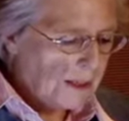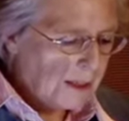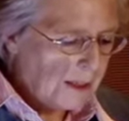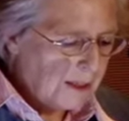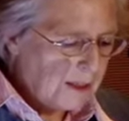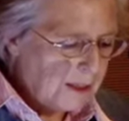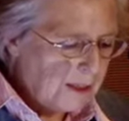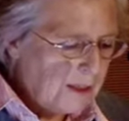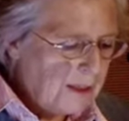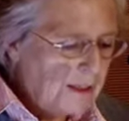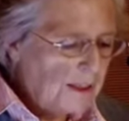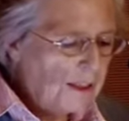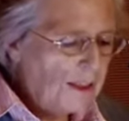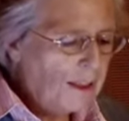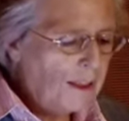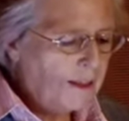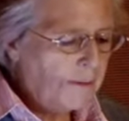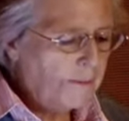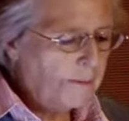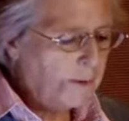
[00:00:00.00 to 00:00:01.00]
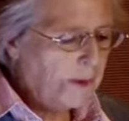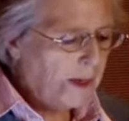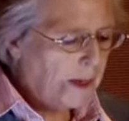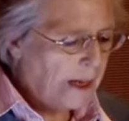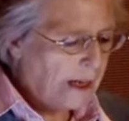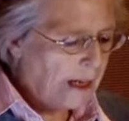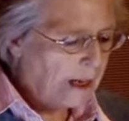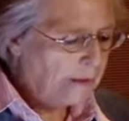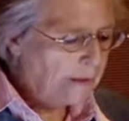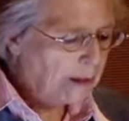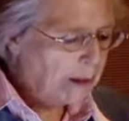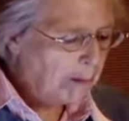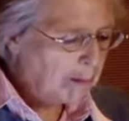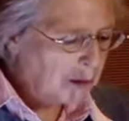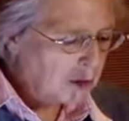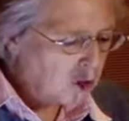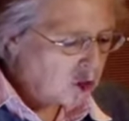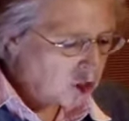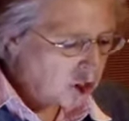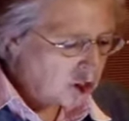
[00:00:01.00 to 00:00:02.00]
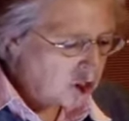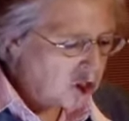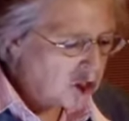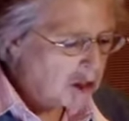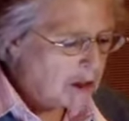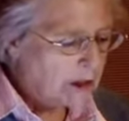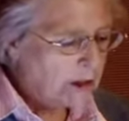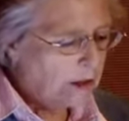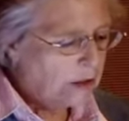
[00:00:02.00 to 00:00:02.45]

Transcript: And indeed, having been judged